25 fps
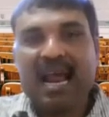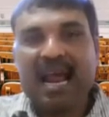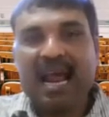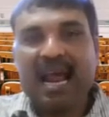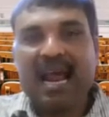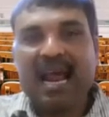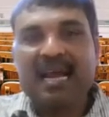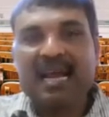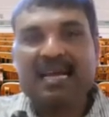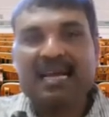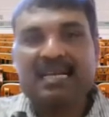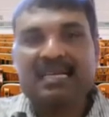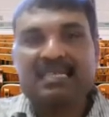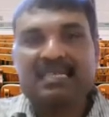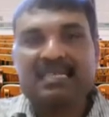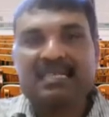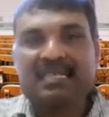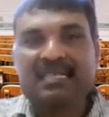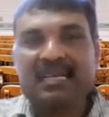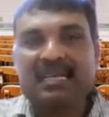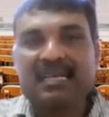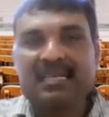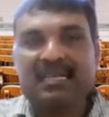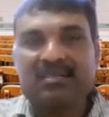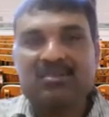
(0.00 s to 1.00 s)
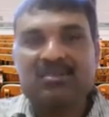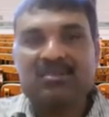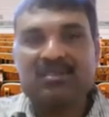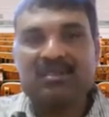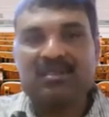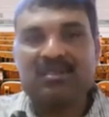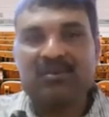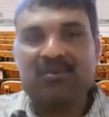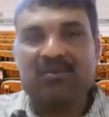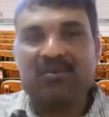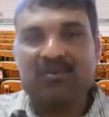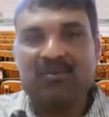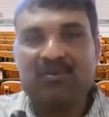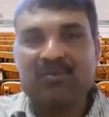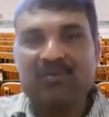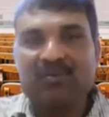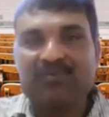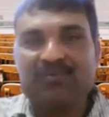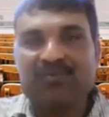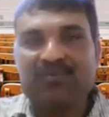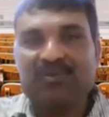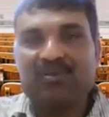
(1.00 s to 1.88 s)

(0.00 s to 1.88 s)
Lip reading: x tends to 0,